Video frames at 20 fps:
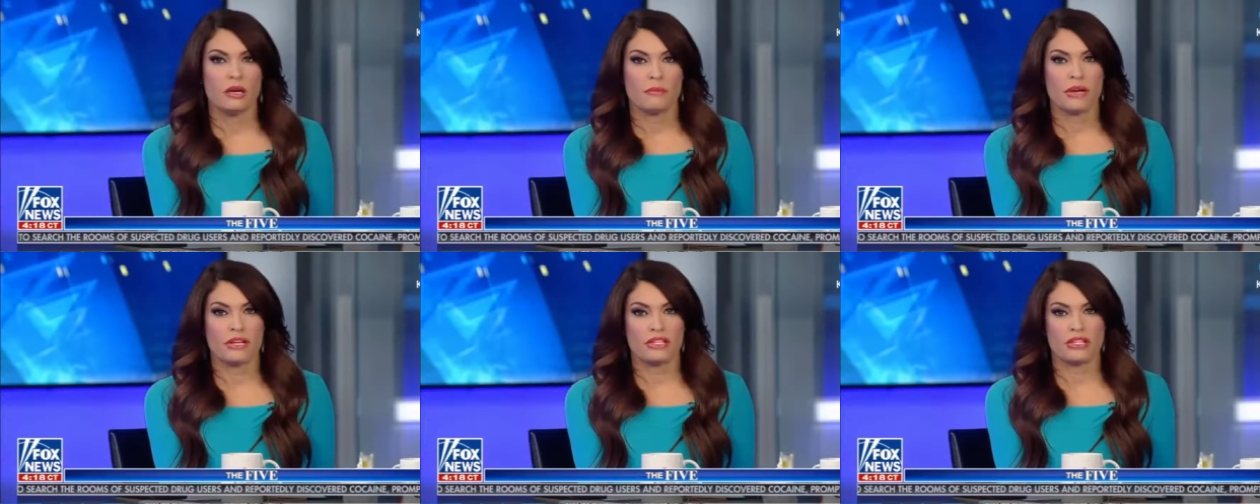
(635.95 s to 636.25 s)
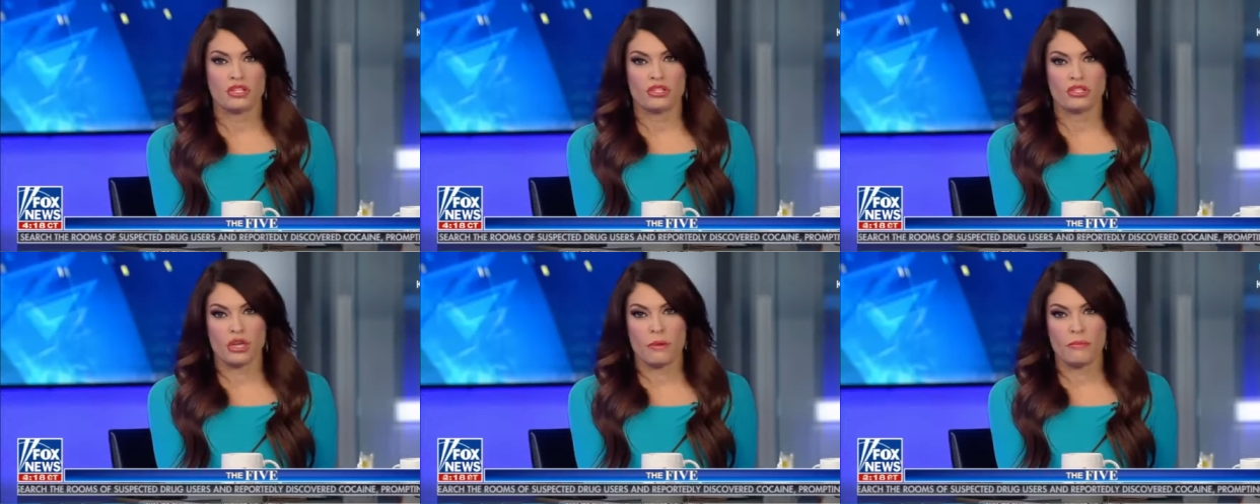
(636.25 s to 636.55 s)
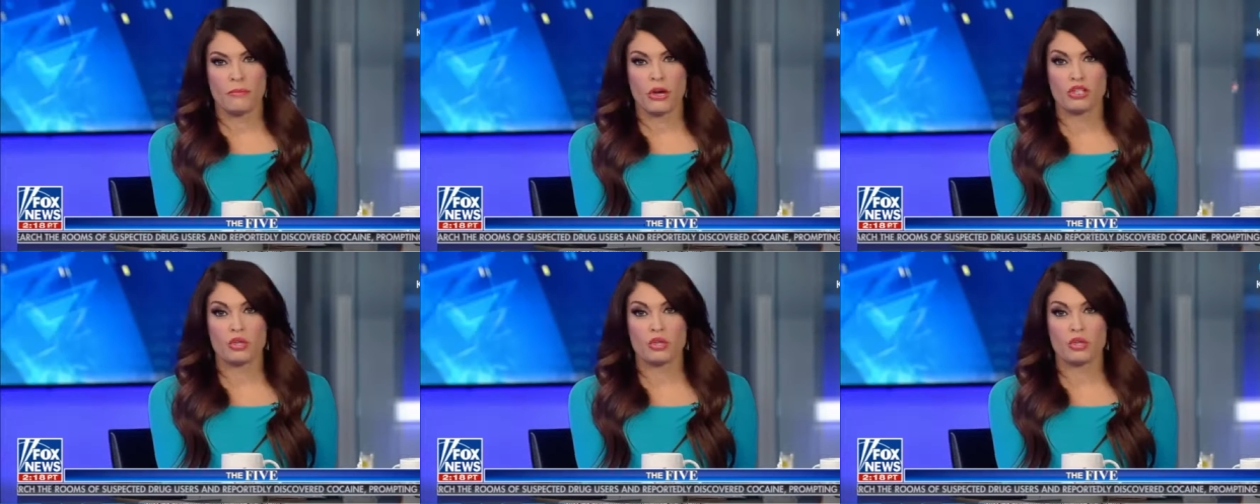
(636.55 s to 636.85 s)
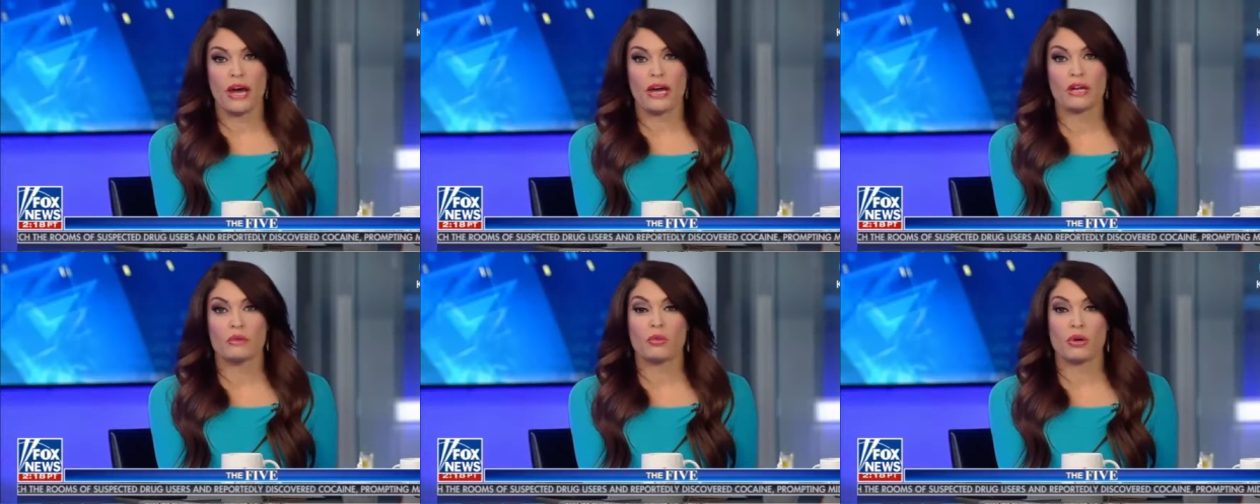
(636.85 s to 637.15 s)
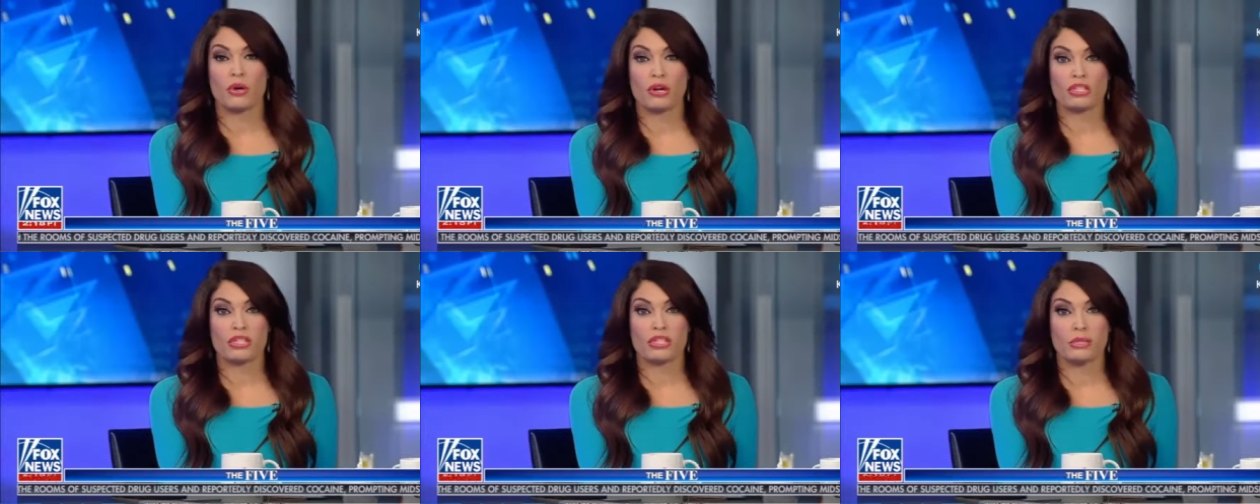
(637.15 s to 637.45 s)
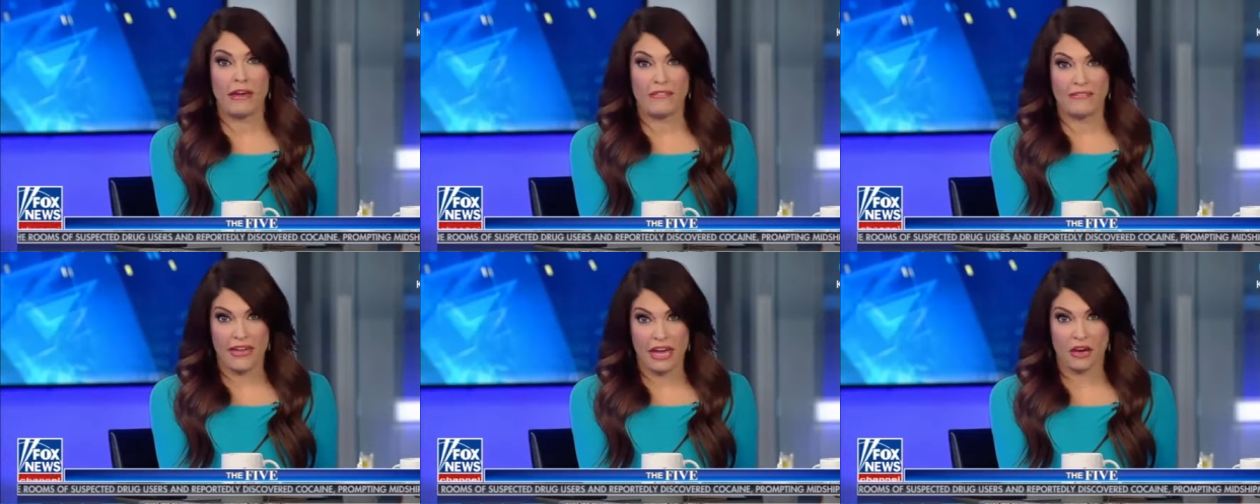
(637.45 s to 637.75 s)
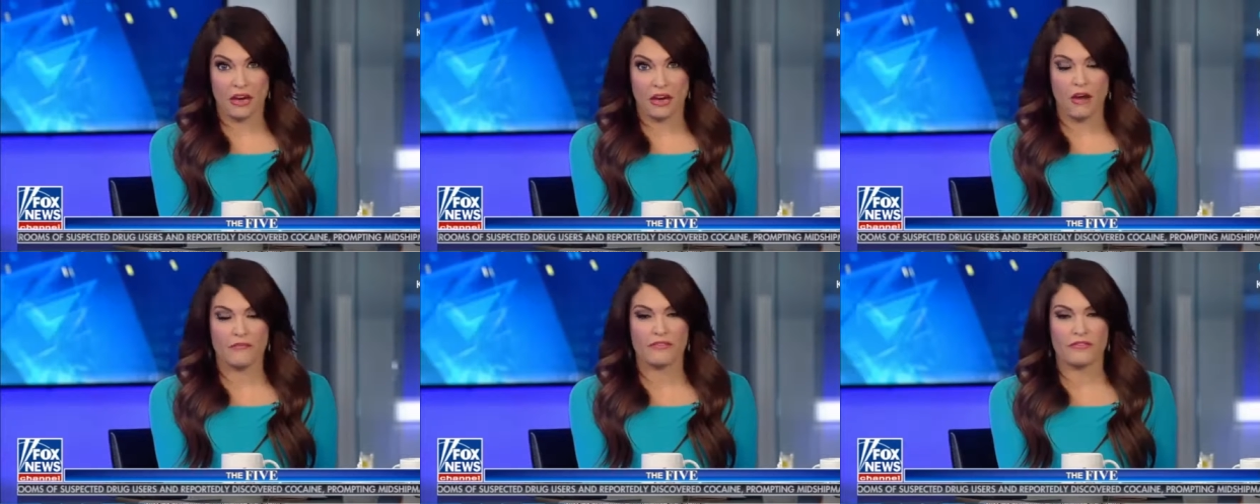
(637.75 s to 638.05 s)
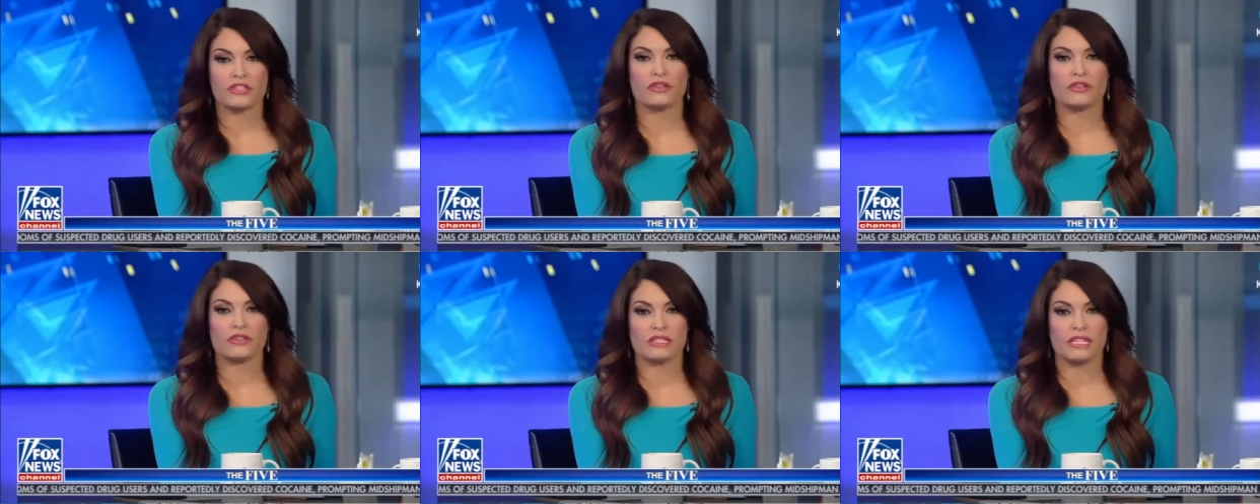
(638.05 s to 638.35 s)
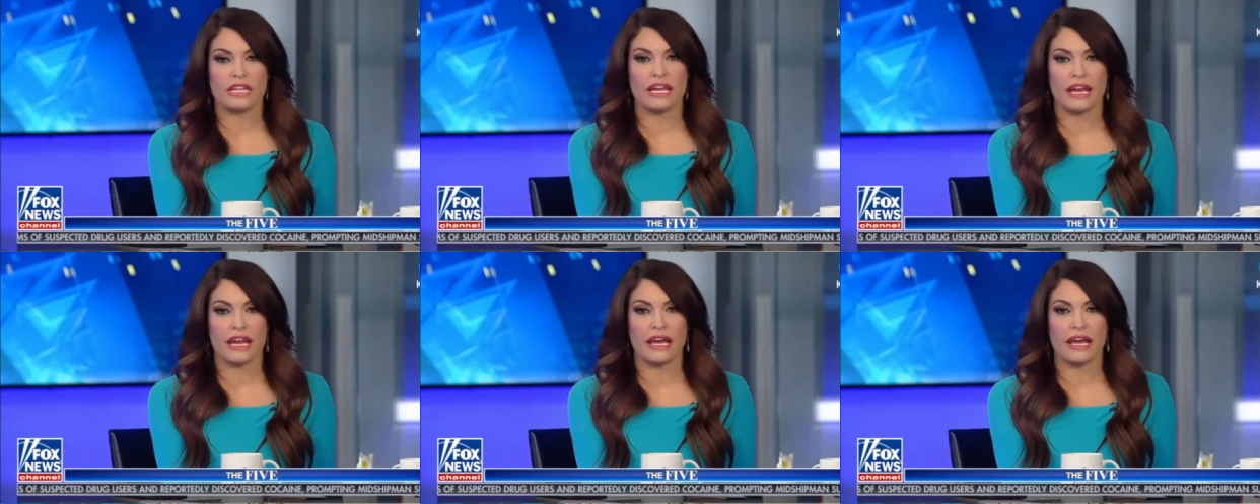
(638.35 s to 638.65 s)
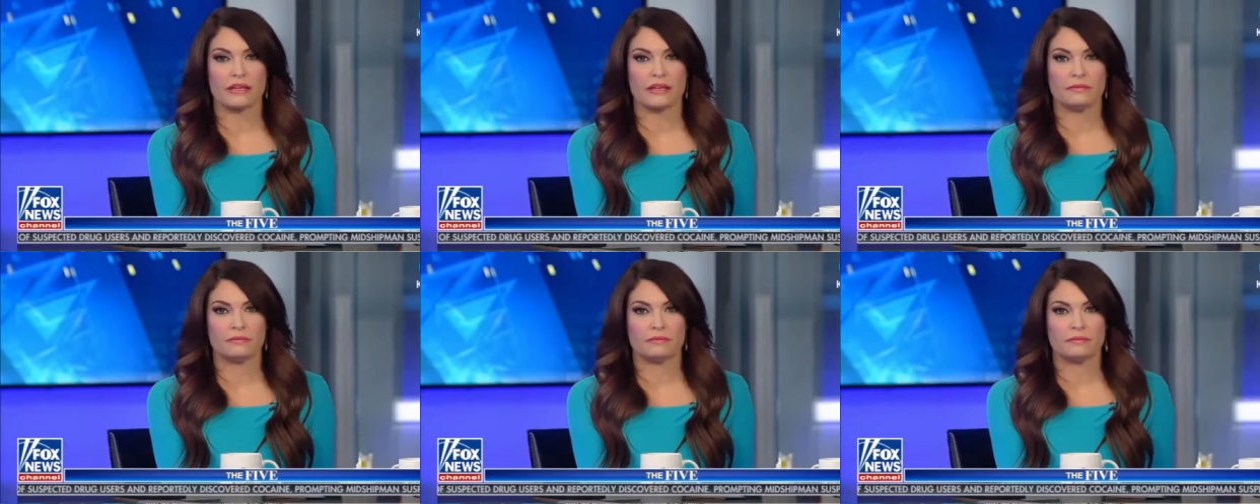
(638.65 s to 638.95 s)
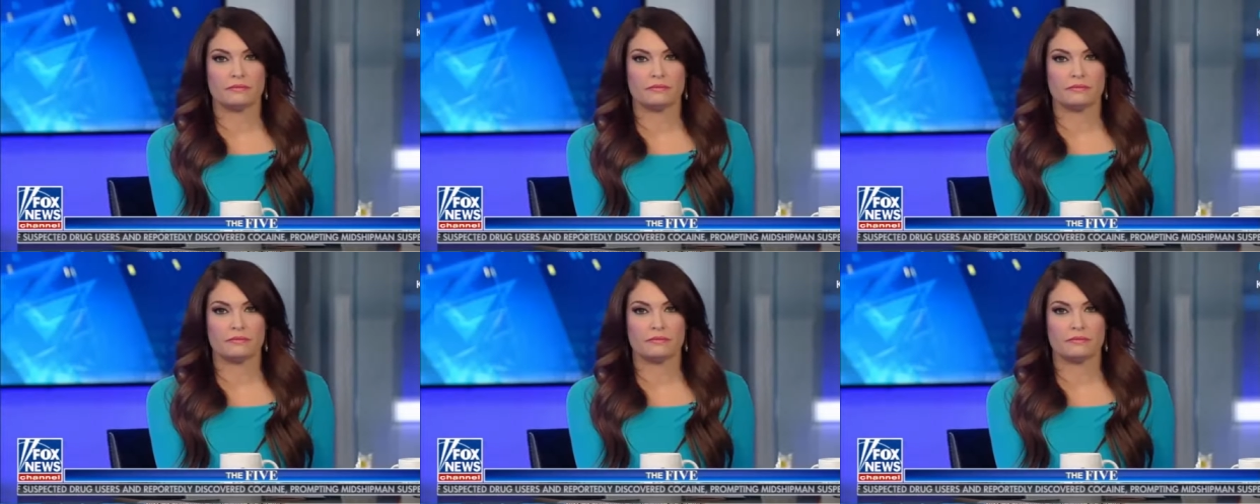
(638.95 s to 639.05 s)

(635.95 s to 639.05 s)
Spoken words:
President Trump also had words about that officer today.